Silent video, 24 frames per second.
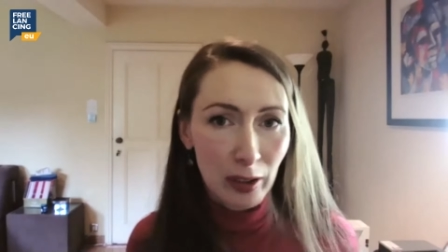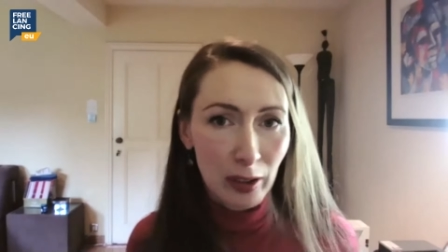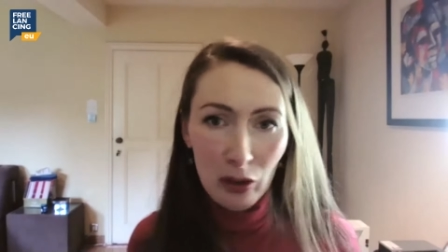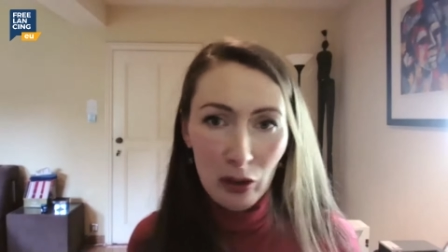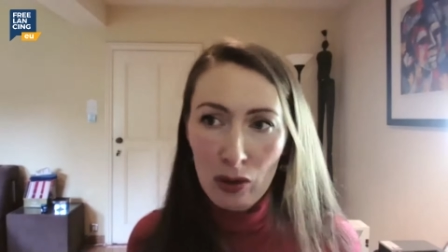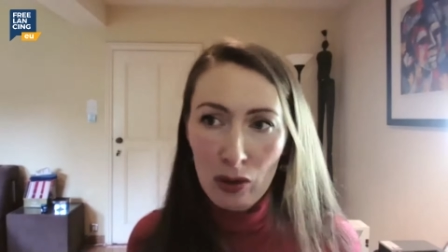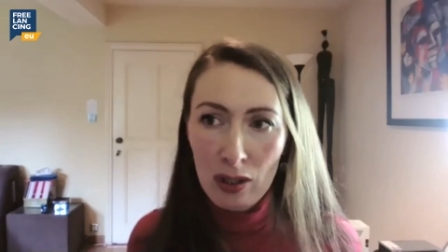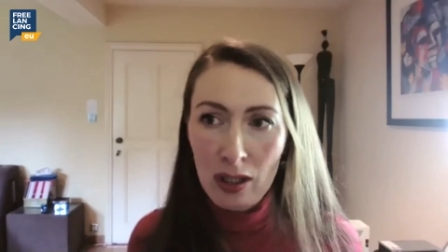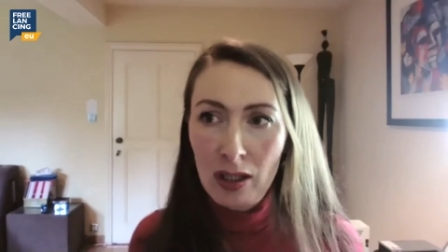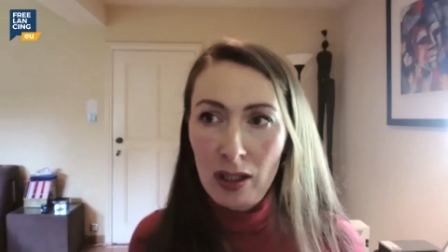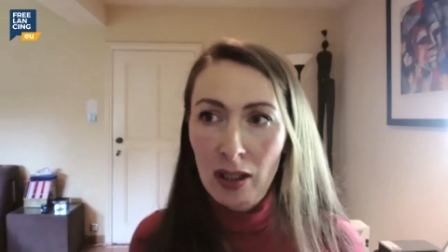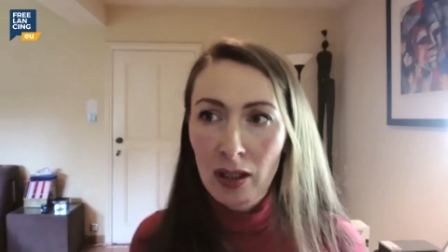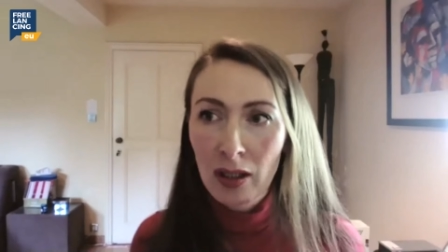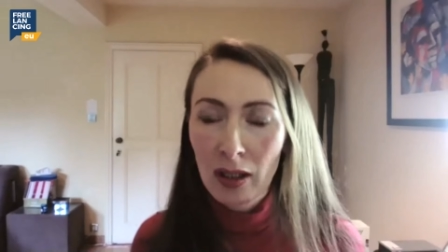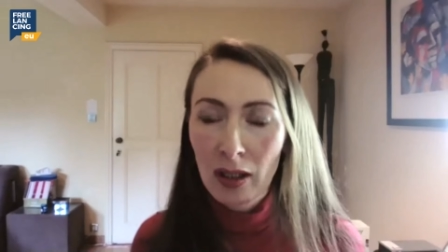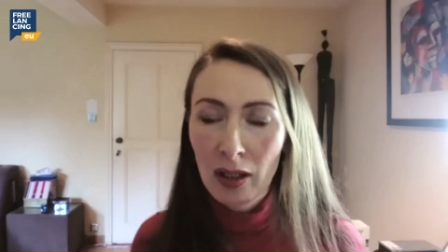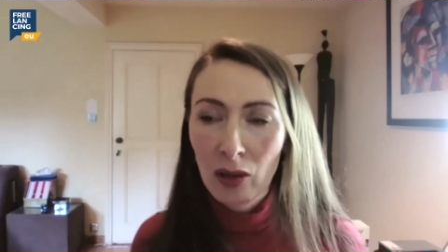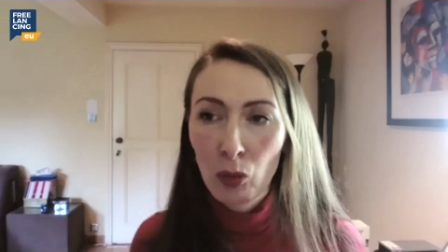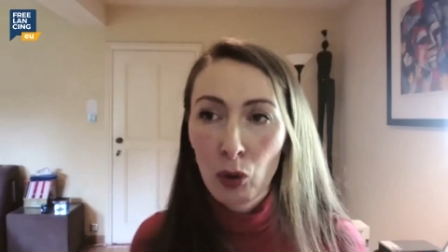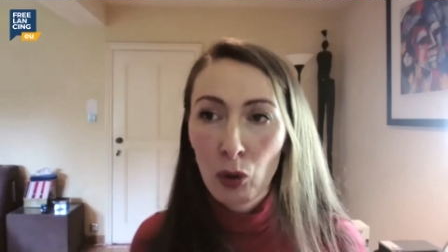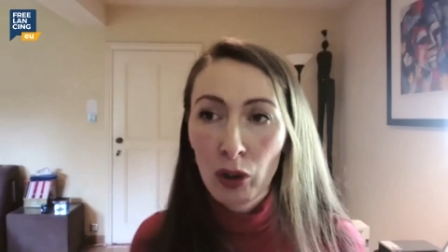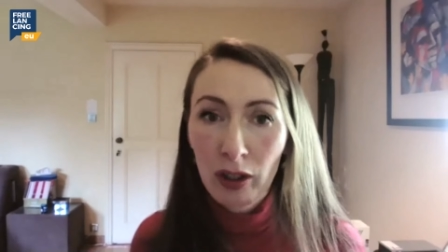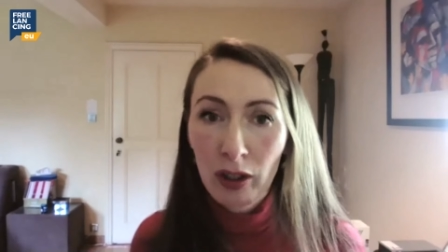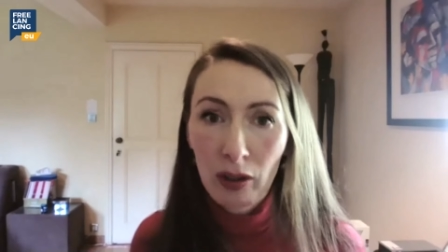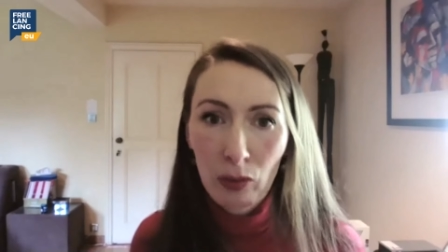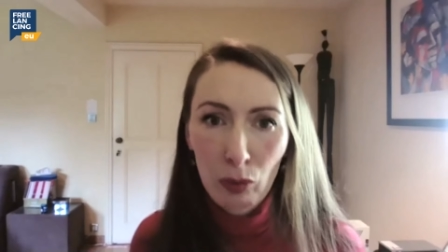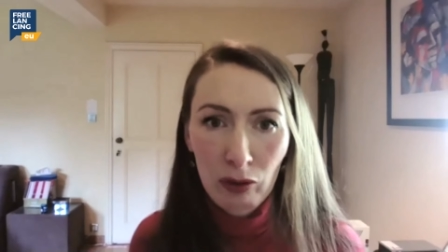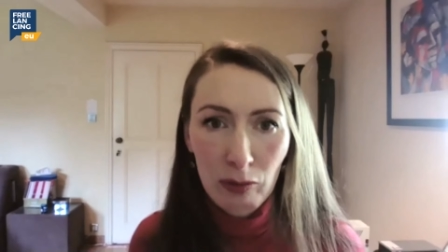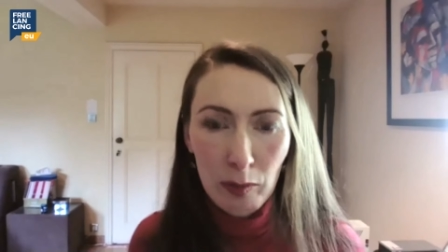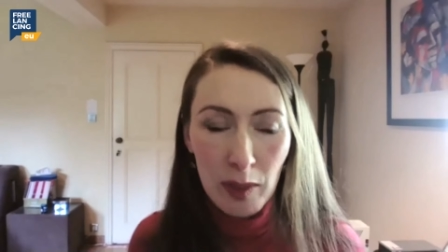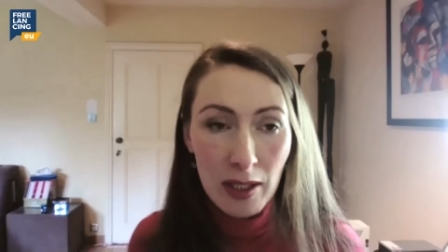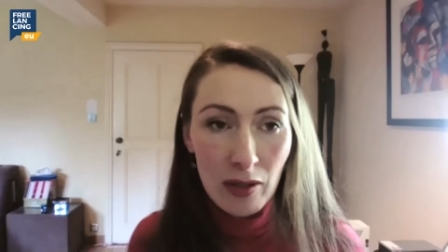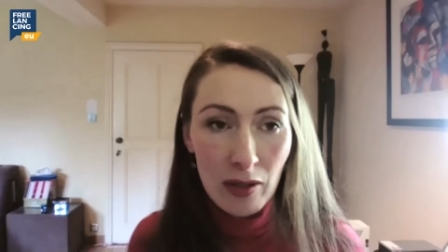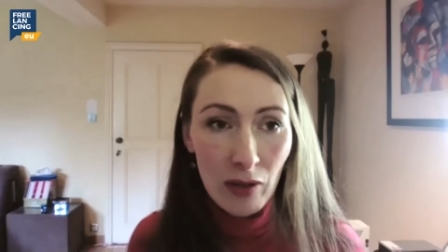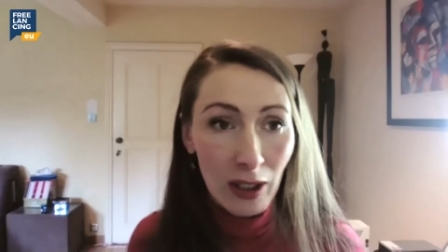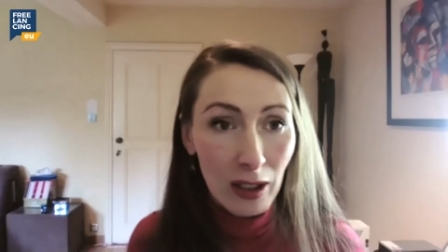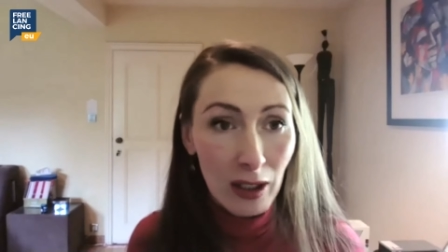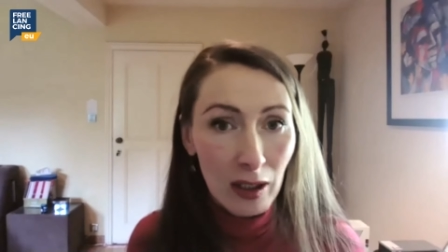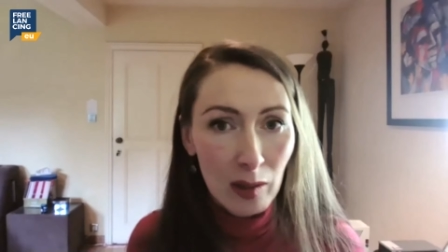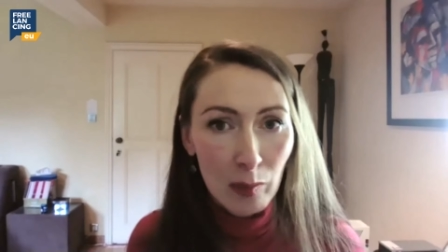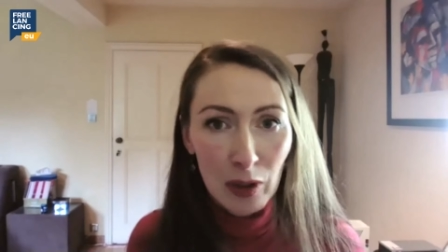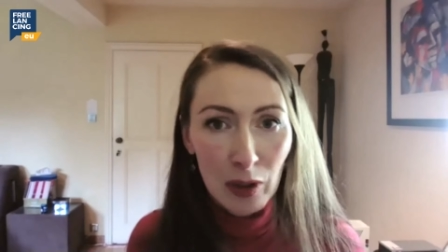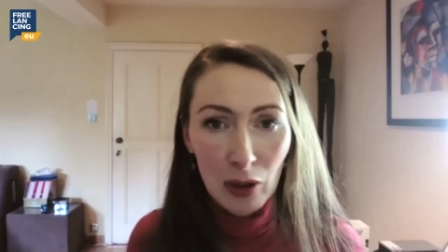interested in working with me directly,